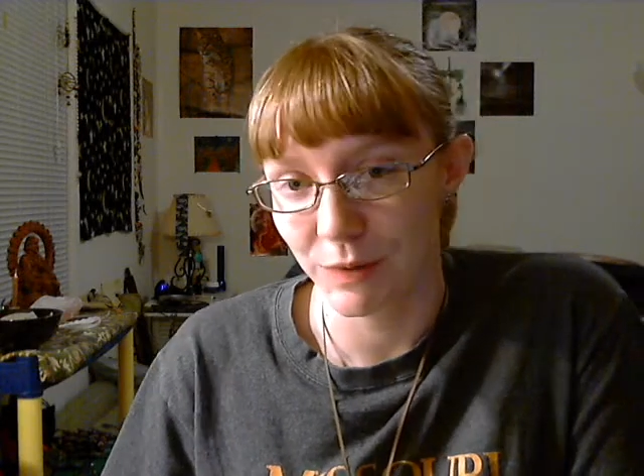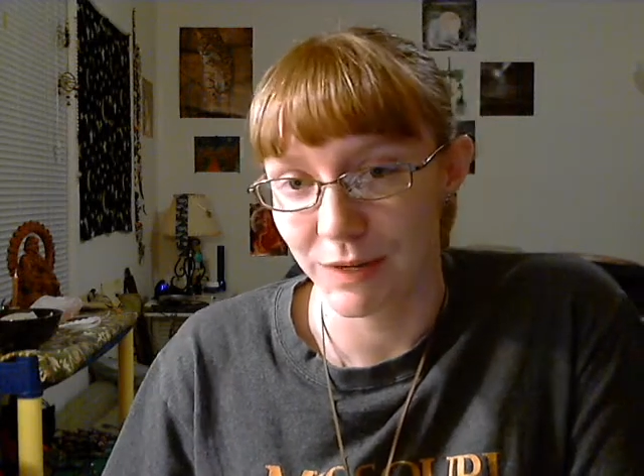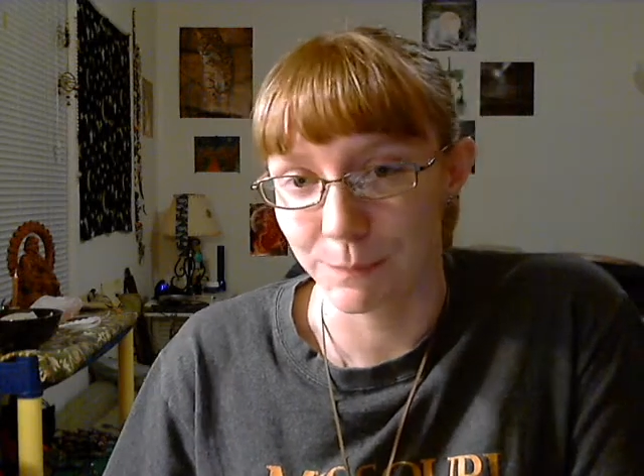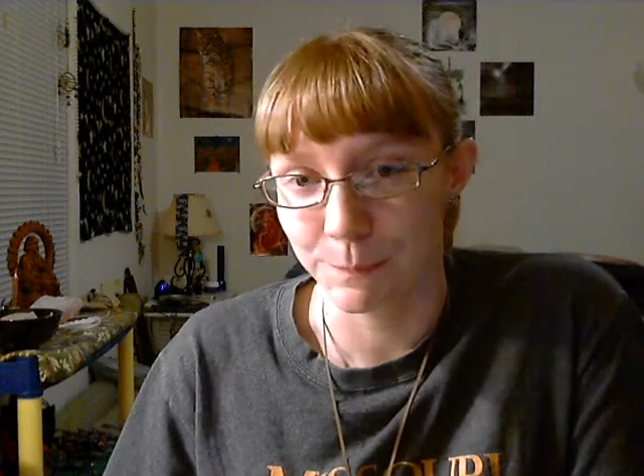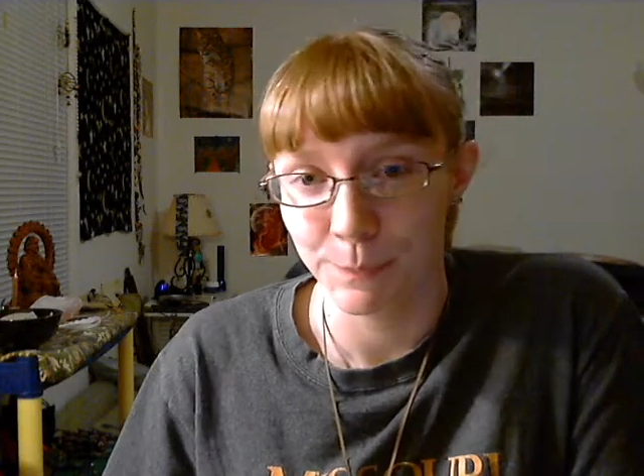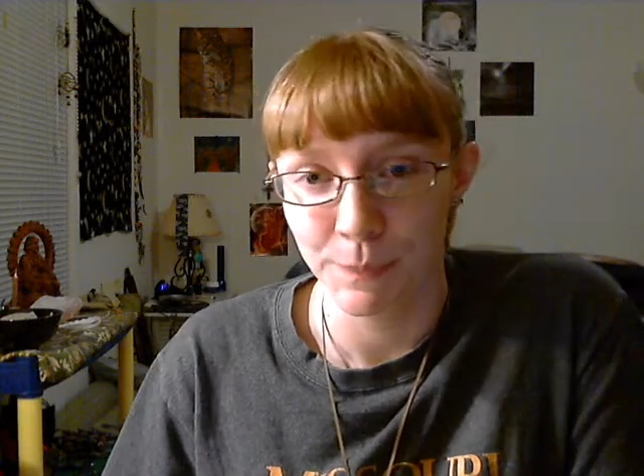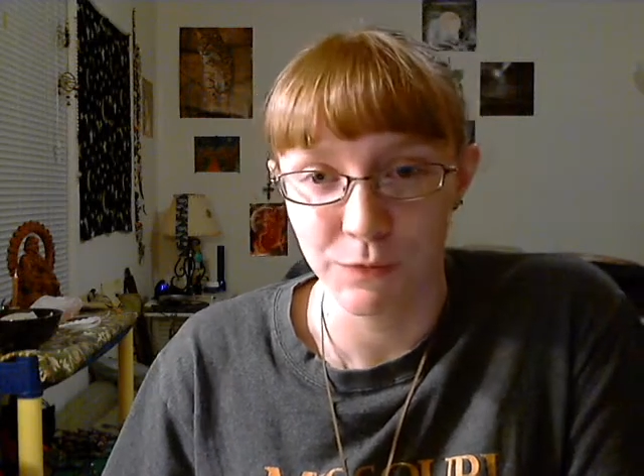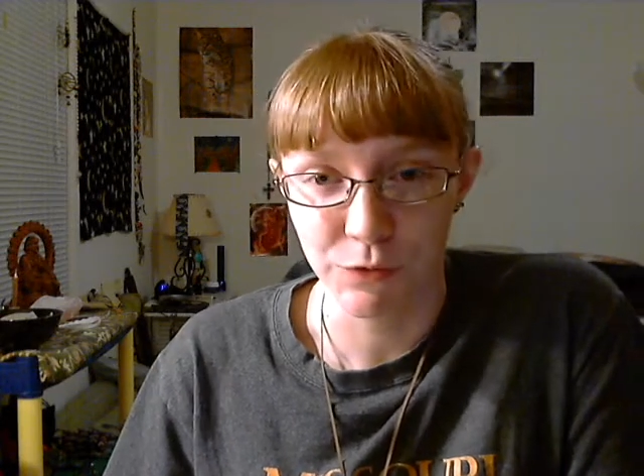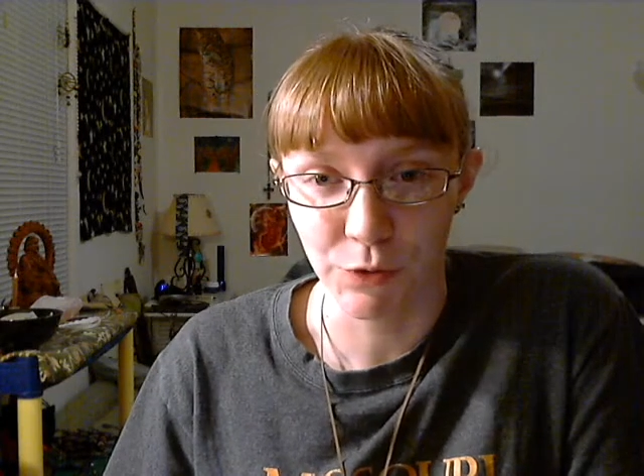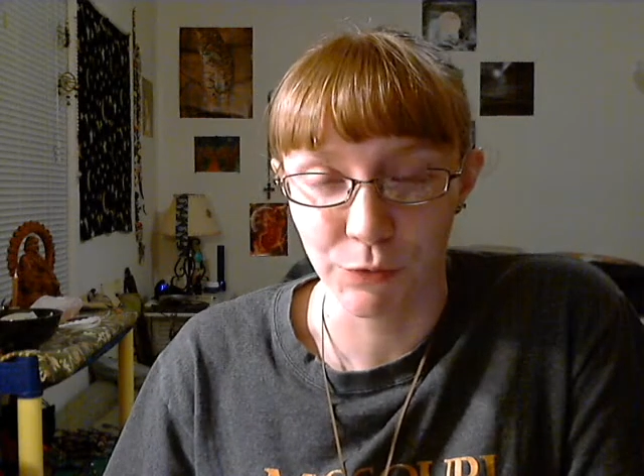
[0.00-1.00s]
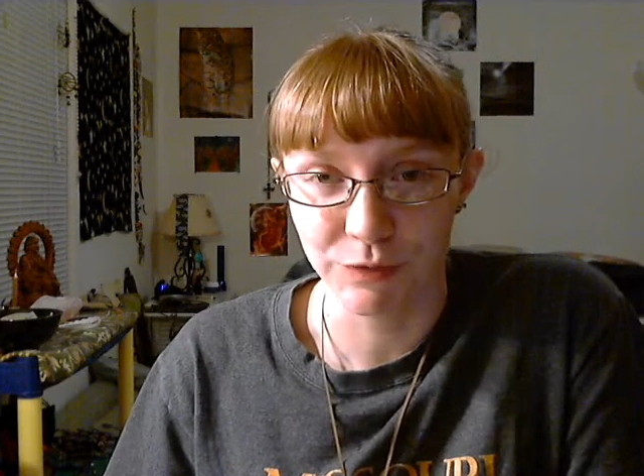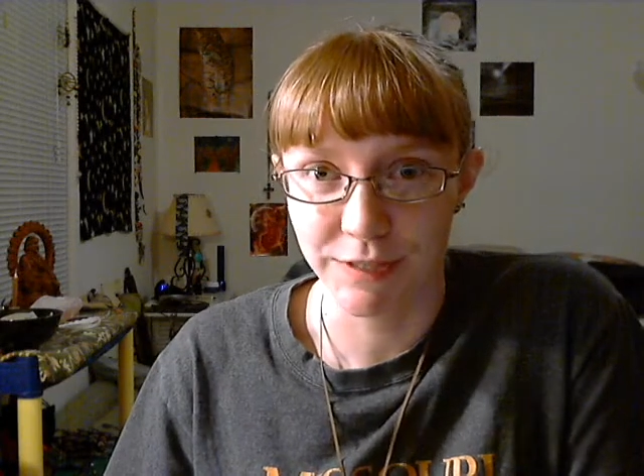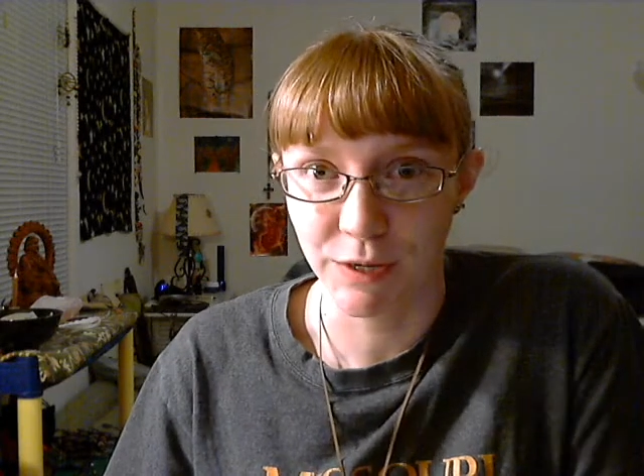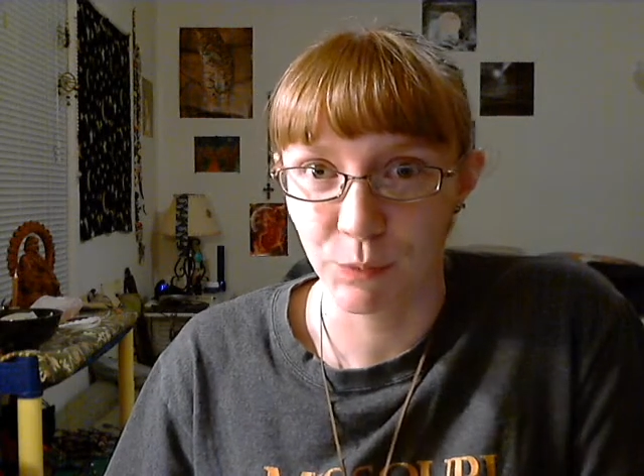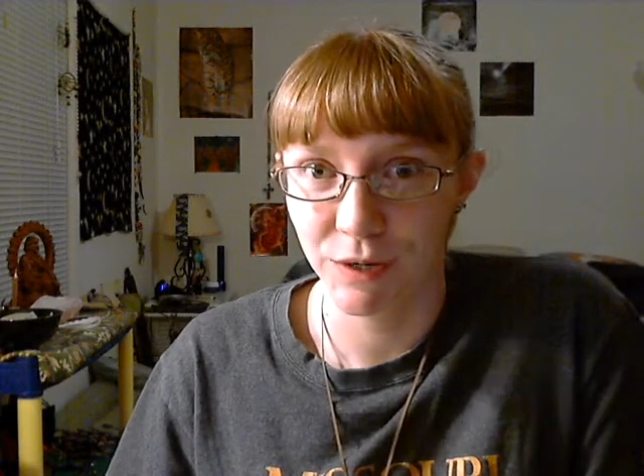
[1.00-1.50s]
Okay, so it's
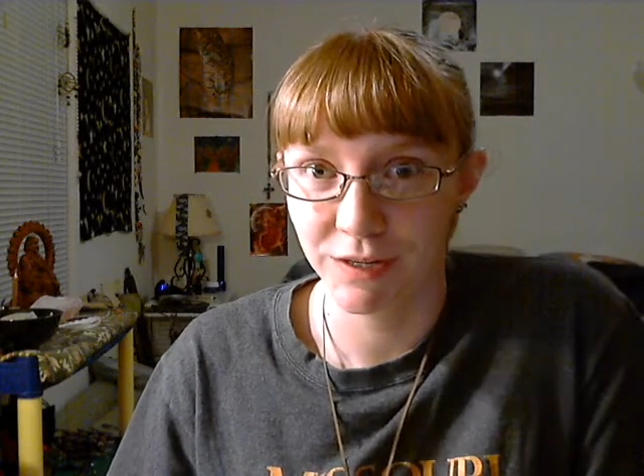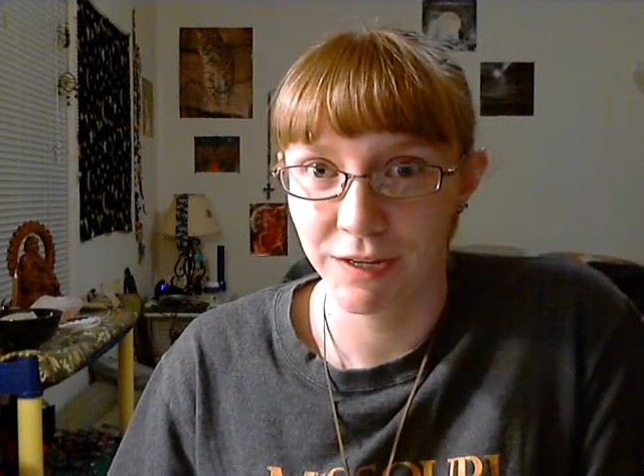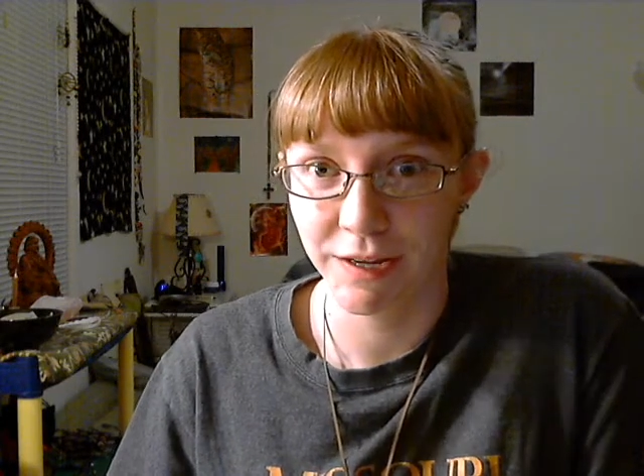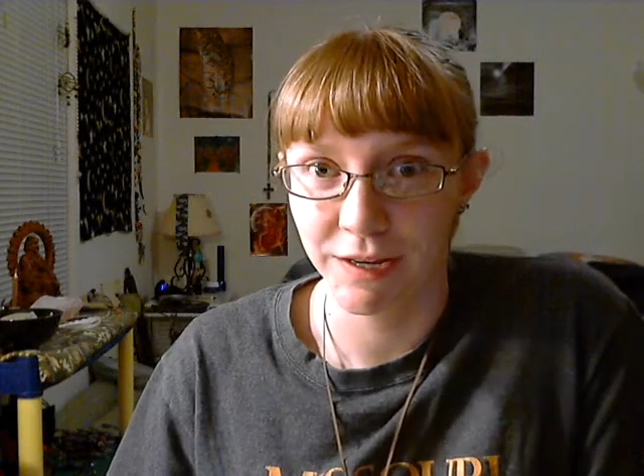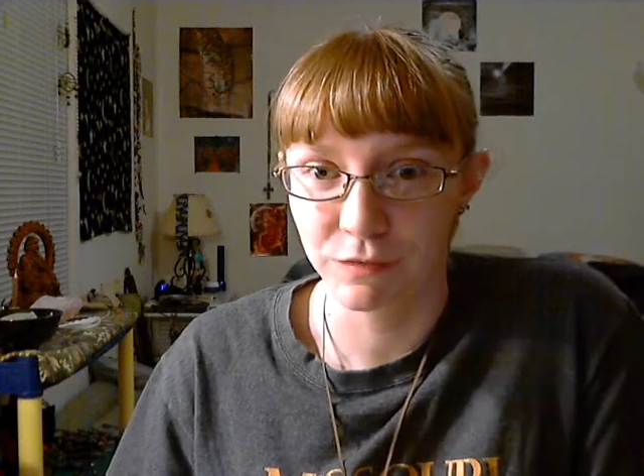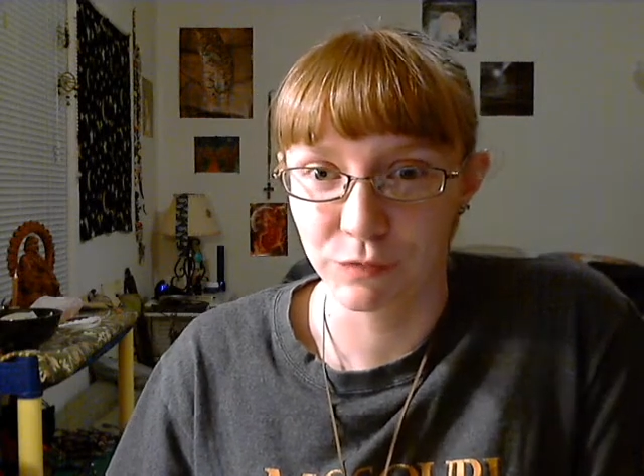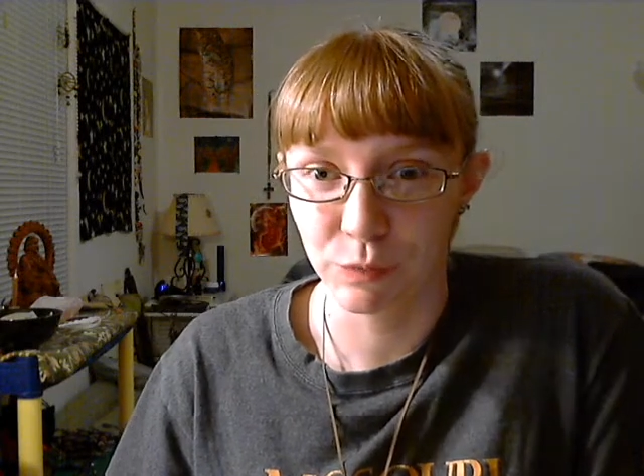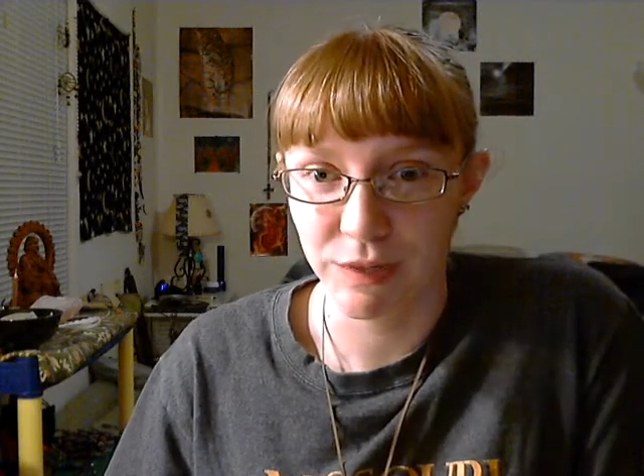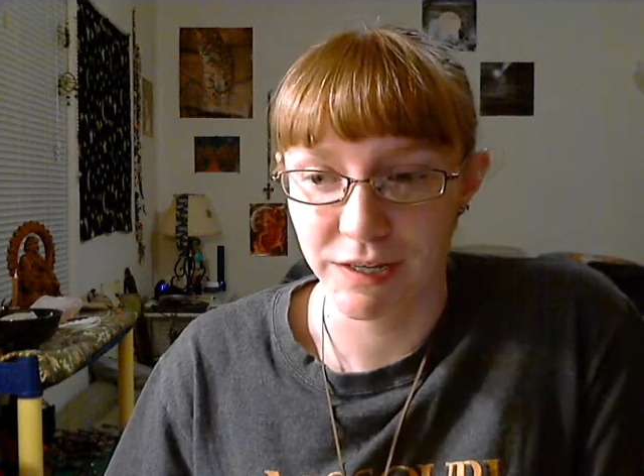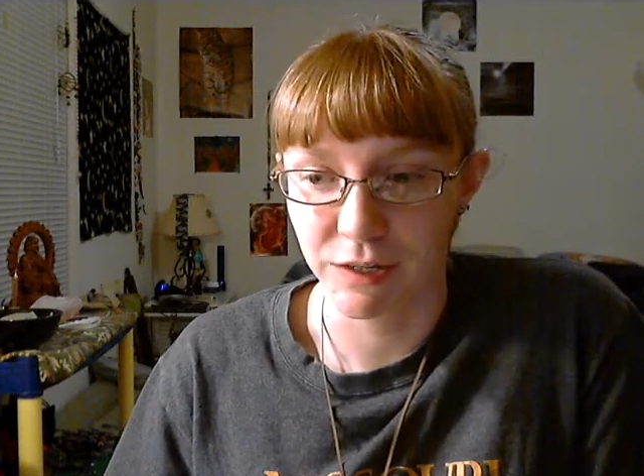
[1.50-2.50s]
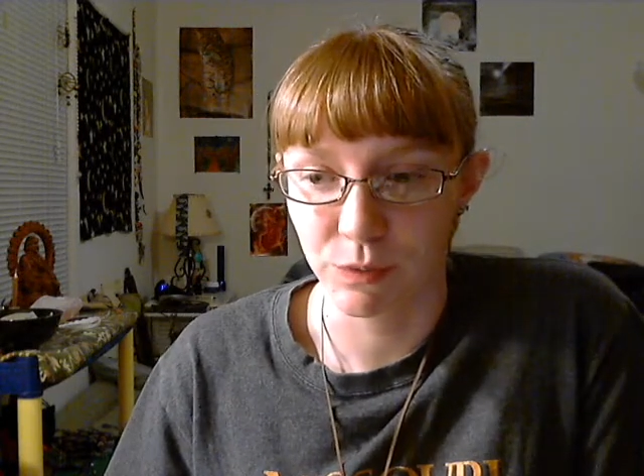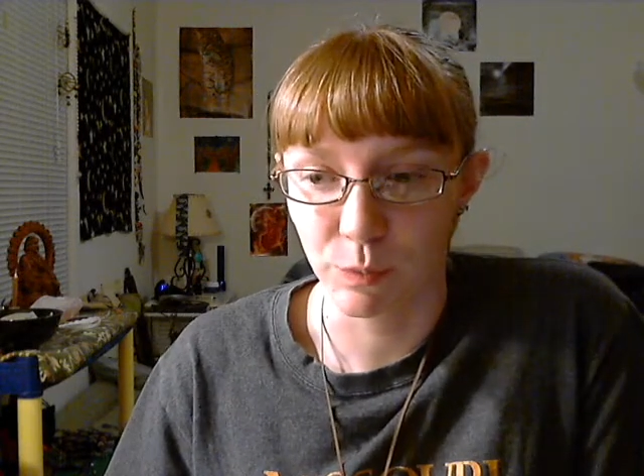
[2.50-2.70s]
that one night of the week